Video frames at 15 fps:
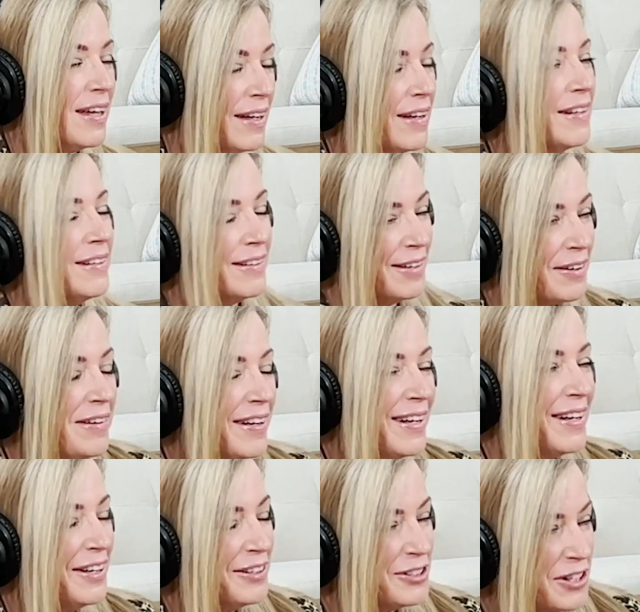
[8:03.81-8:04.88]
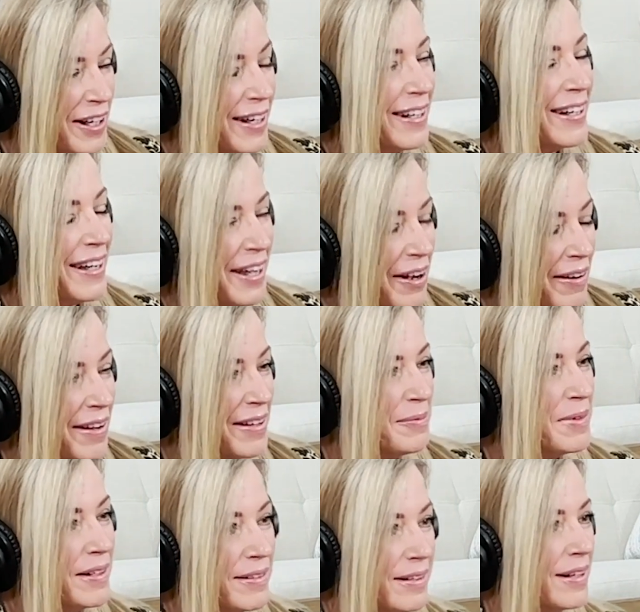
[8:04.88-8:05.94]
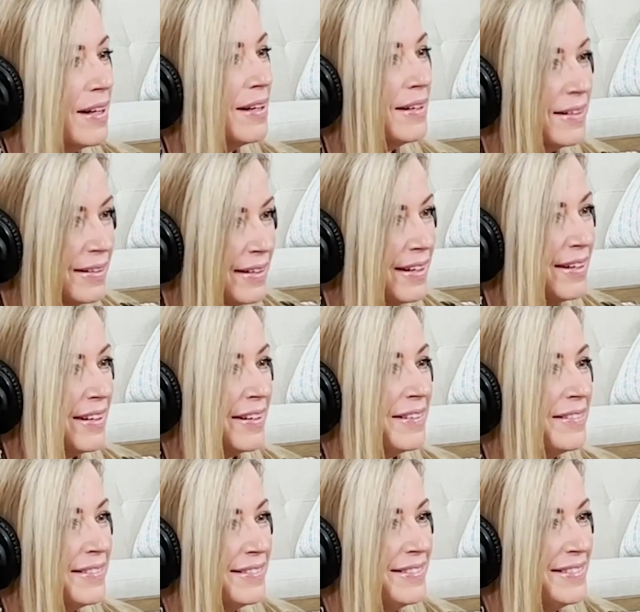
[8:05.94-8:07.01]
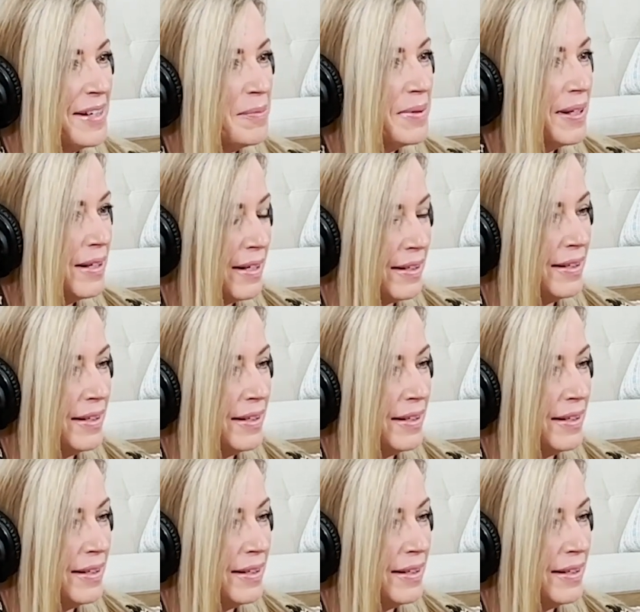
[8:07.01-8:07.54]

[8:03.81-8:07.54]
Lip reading: You have to load it in your truck and go out in the middle of the night and dump it in a